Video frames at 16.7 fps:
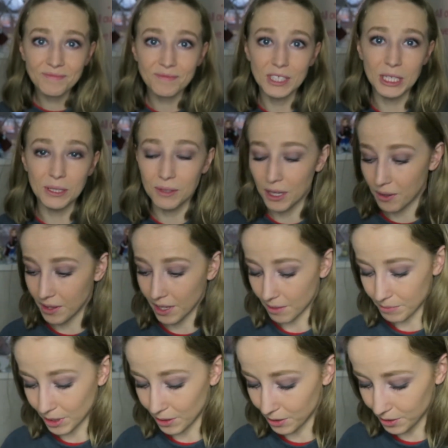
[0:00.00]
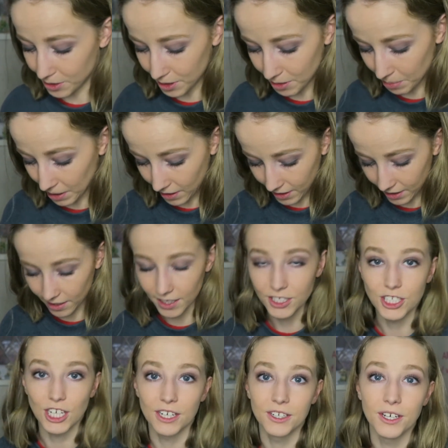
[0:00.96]
You know that I'm not good at applying
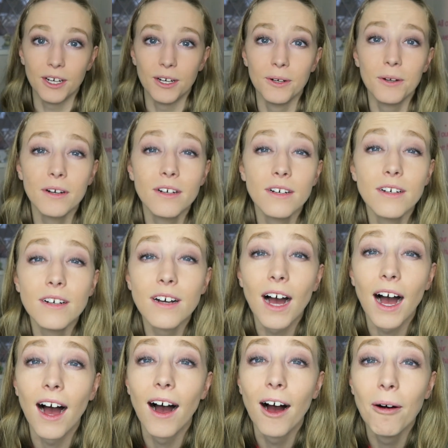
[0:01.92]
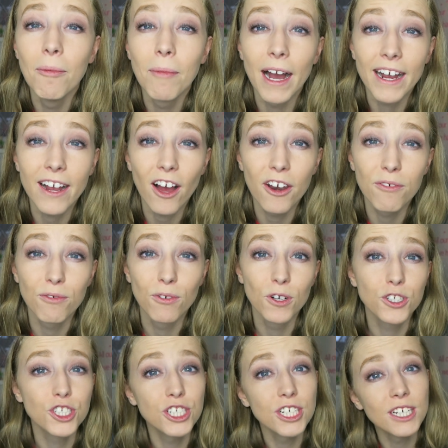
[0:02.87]
eyeshadow. Um, I kind of
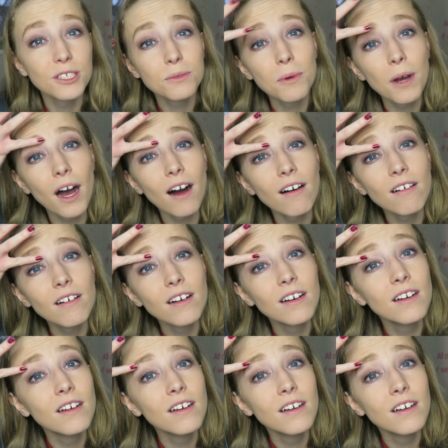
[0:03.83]
rushed it as well.